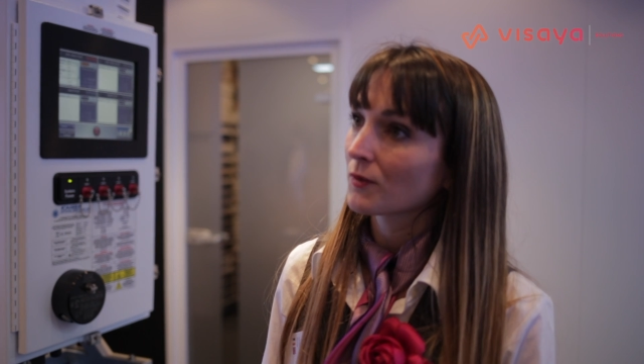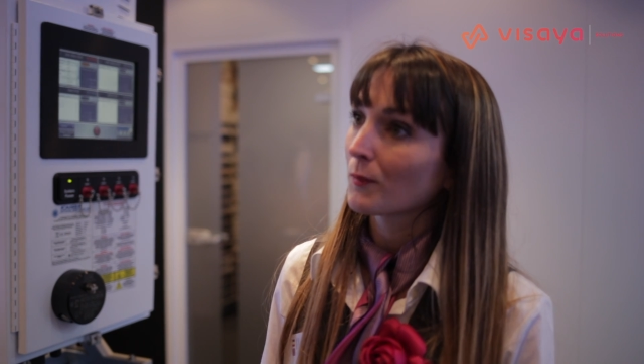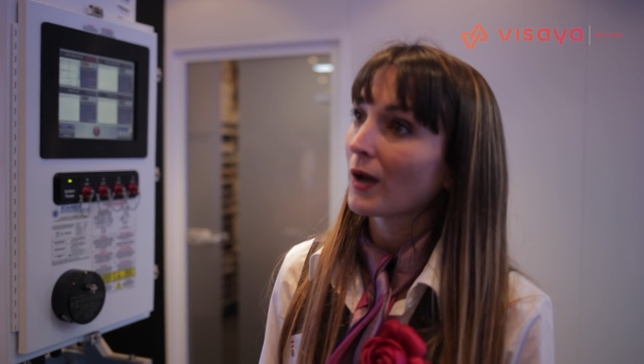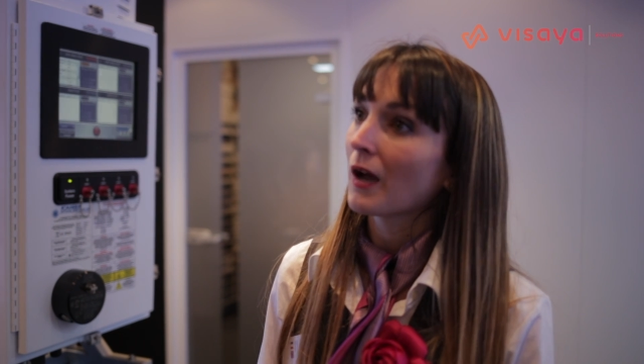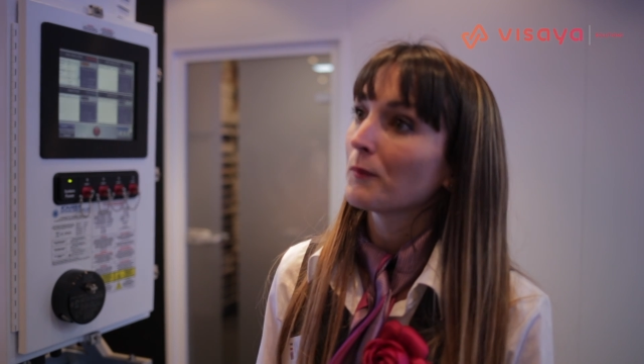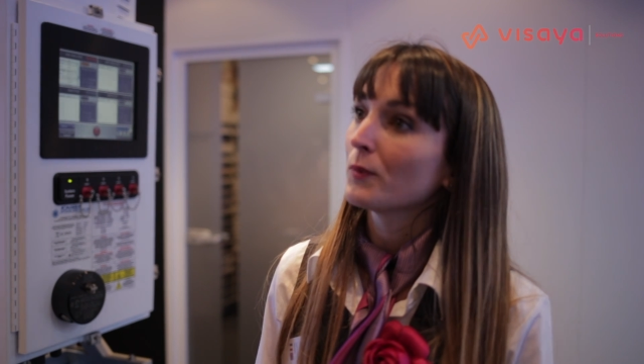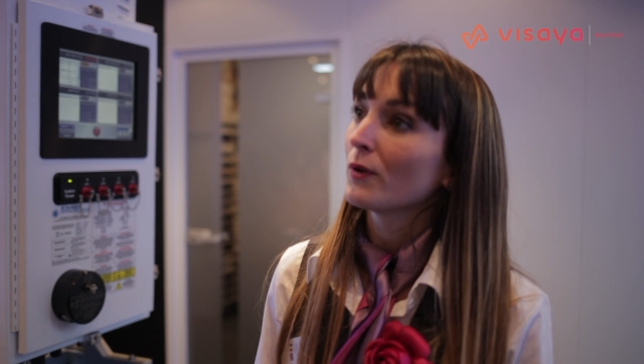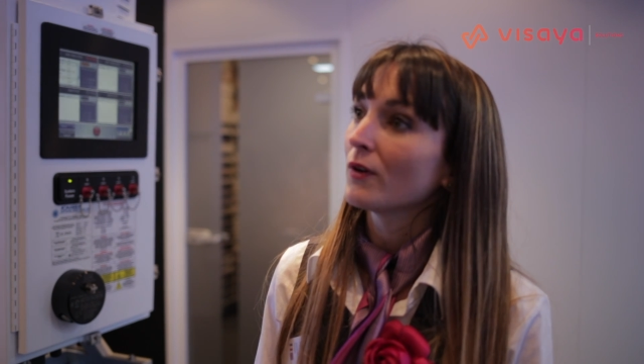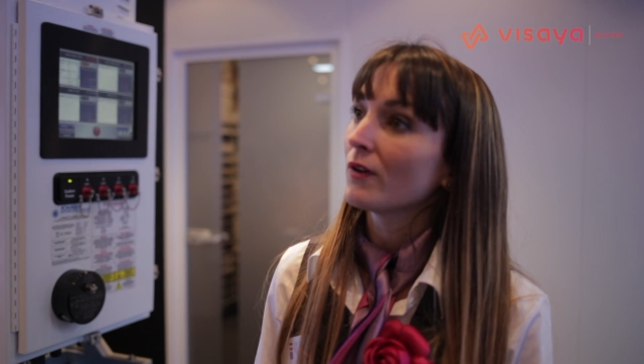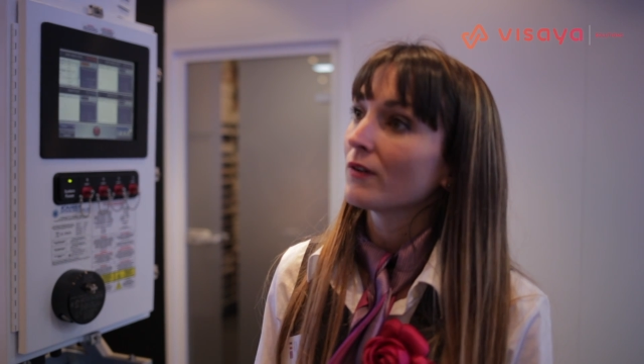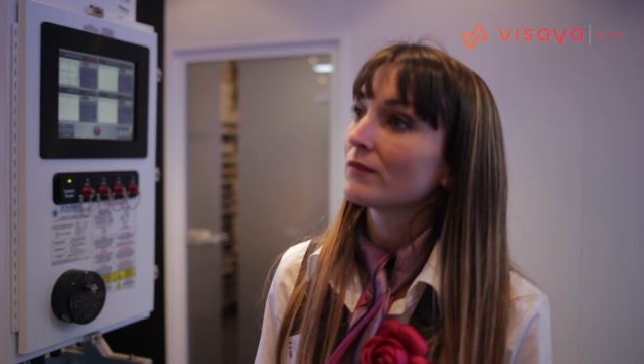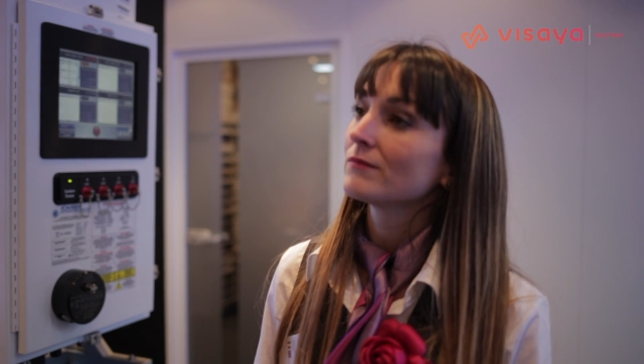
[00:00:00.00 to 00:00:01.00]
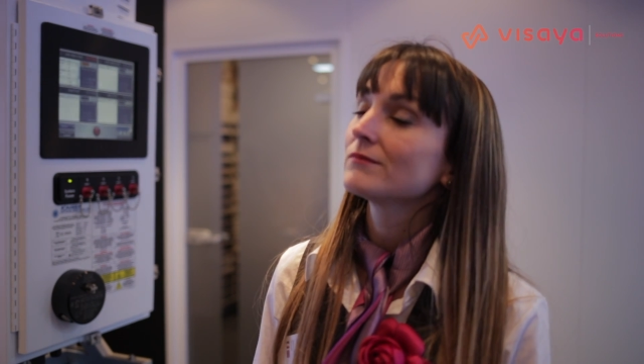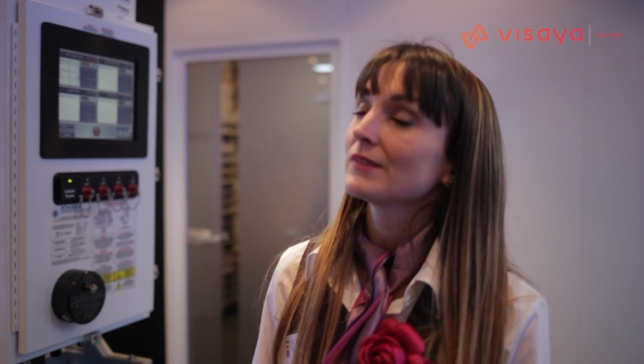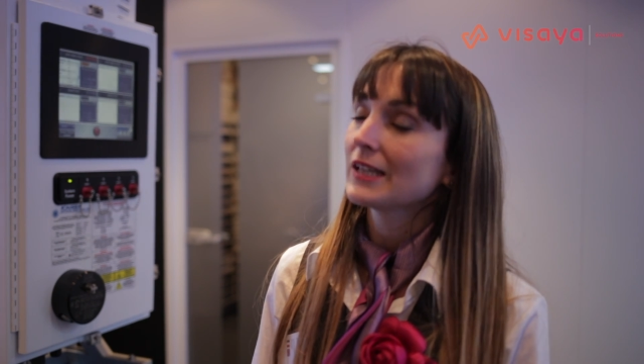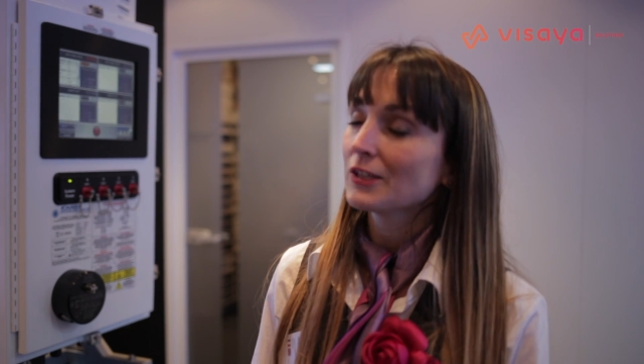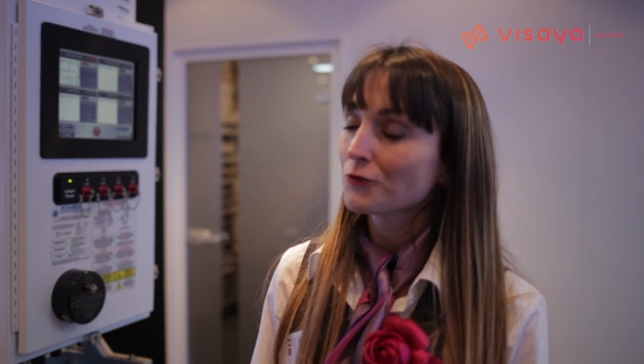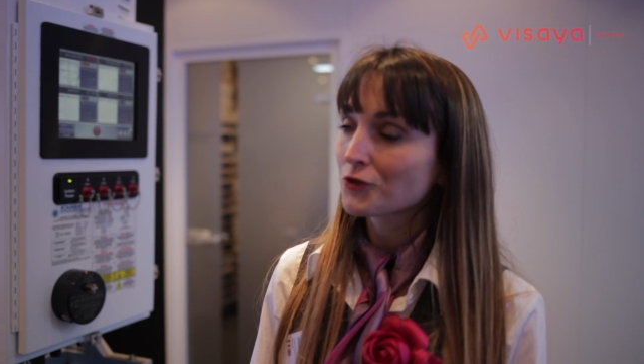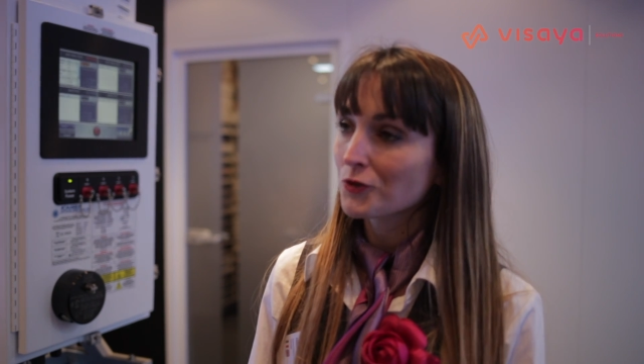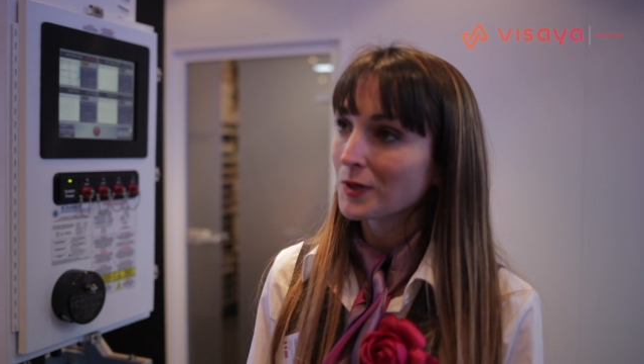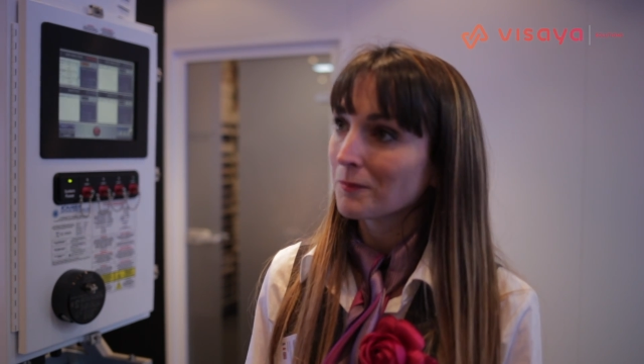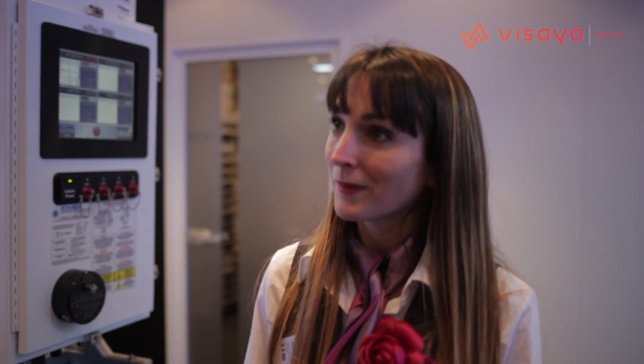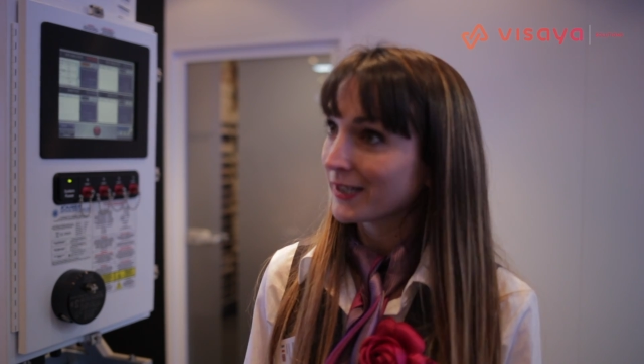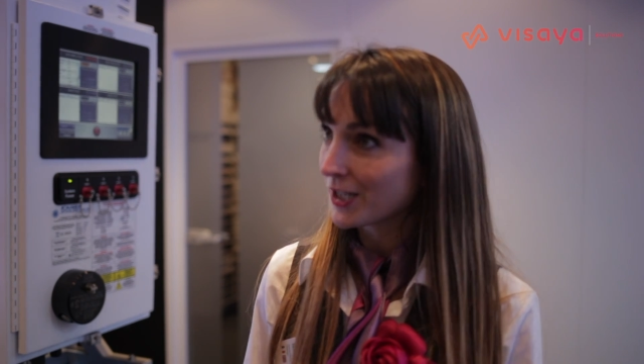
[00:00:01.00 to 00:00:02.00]
so I'm an industry
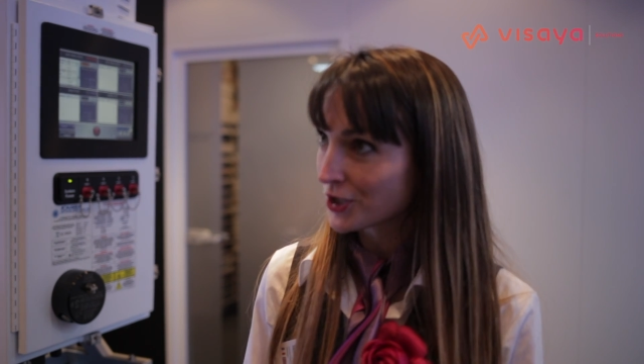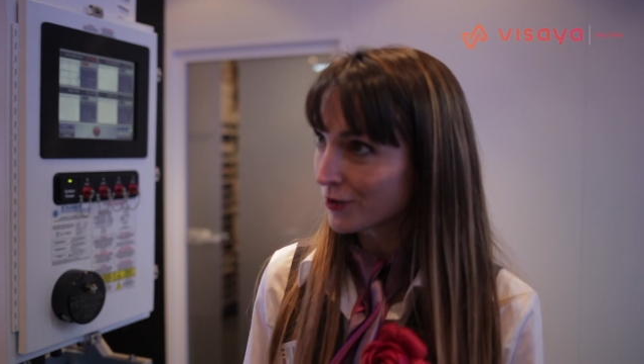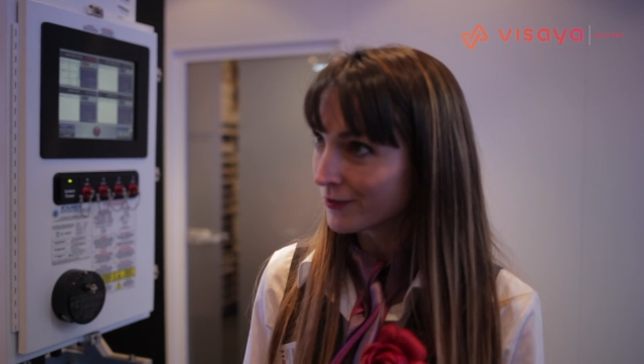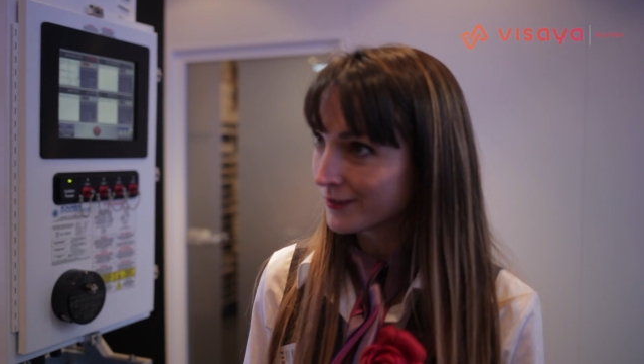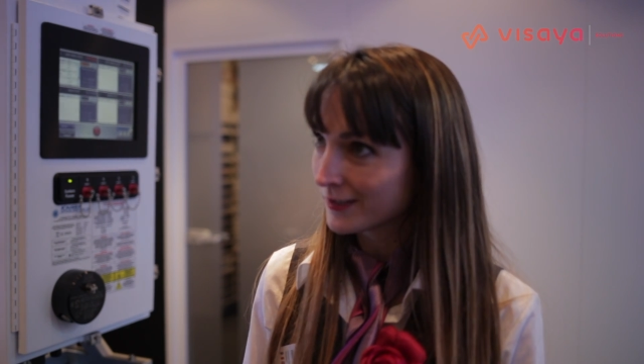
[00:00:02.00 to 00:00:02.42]
manager,